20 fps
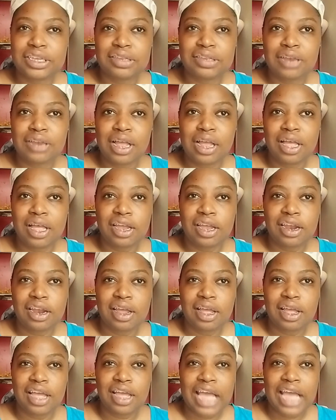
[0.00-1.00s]
is not
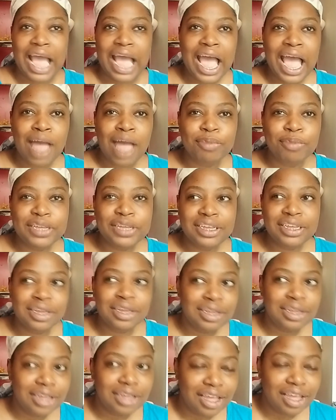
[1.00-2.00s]

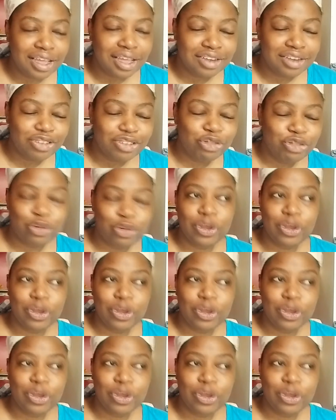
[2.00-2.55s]
happy and